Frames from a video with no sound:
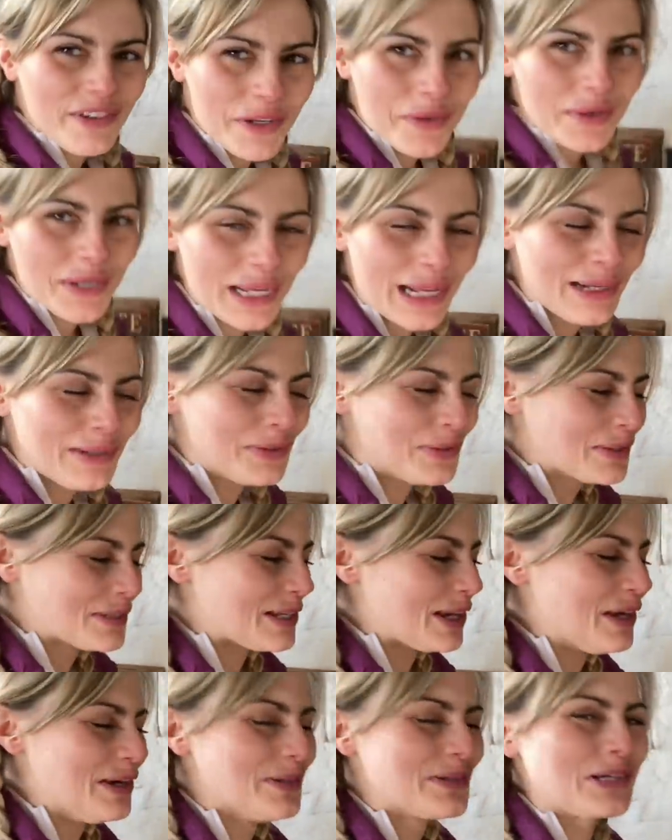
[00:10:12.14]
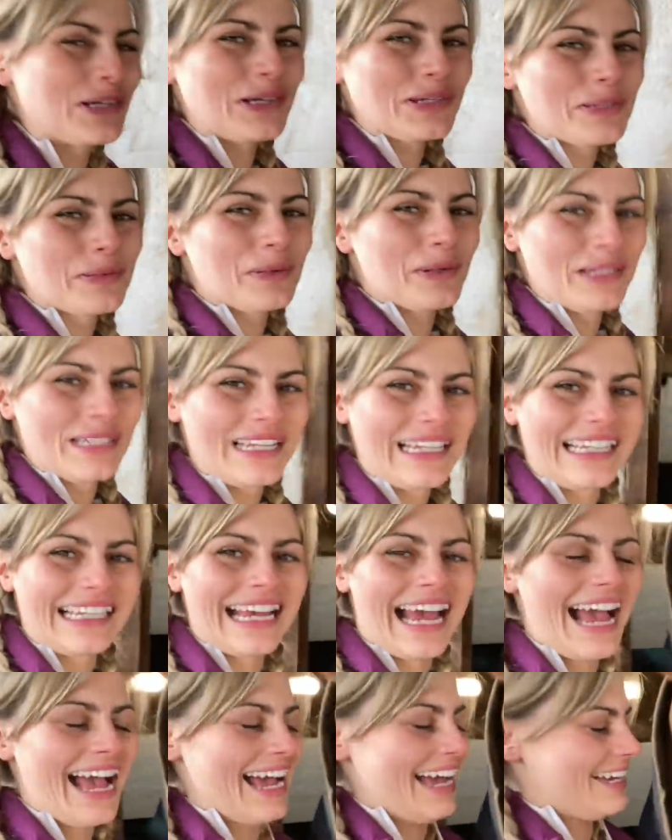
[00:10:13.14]
quickly also, just wanted
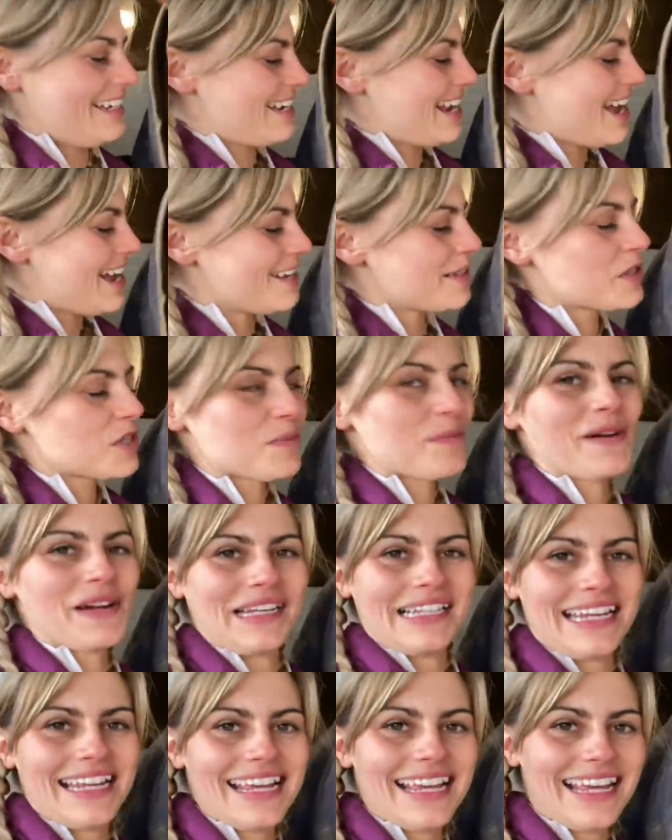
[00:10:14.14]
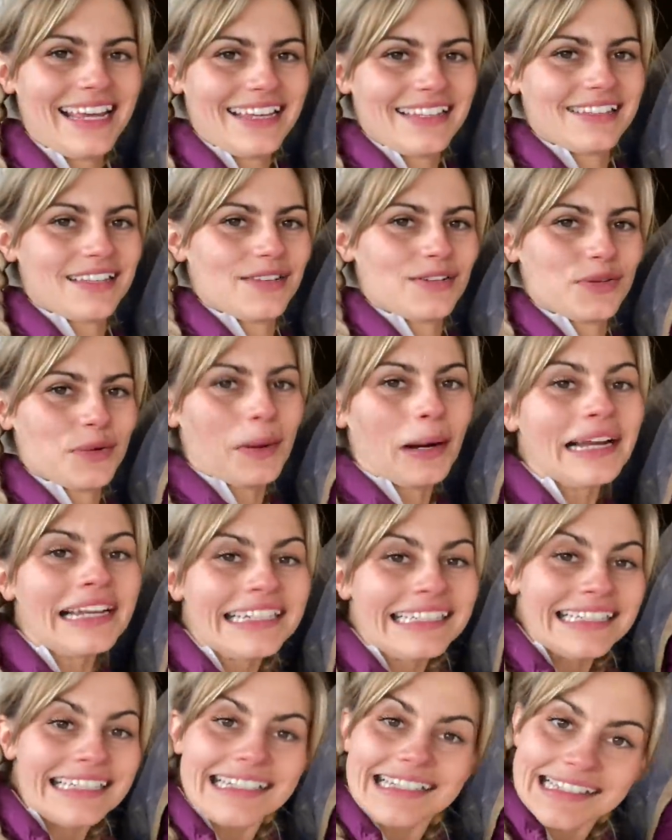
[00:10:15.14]
to add, as Spritey is
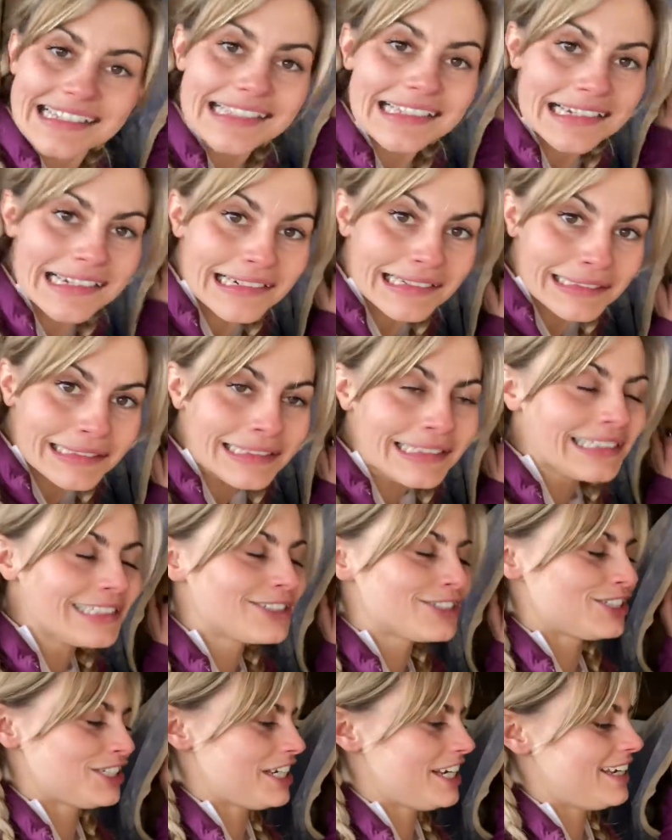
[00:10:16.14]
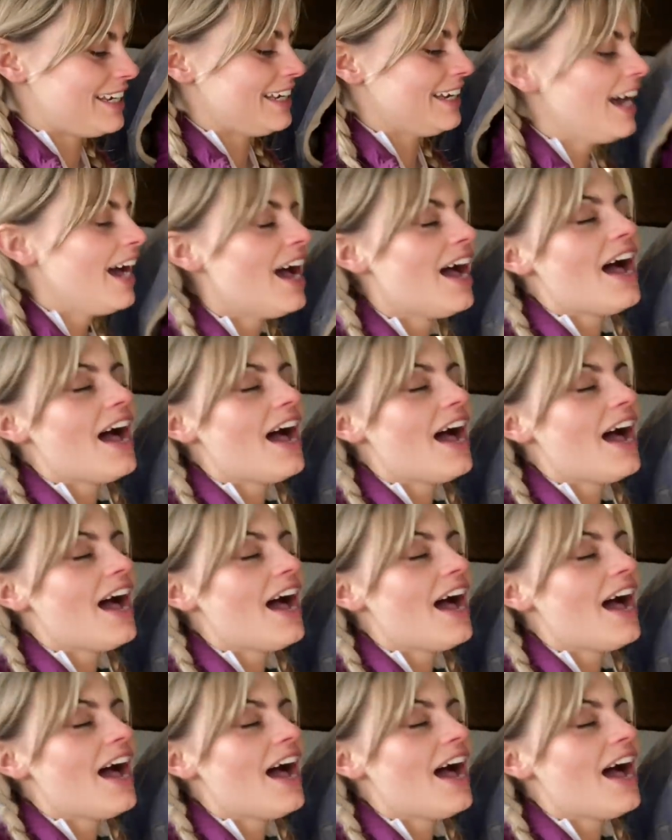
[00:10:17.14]
26 this year,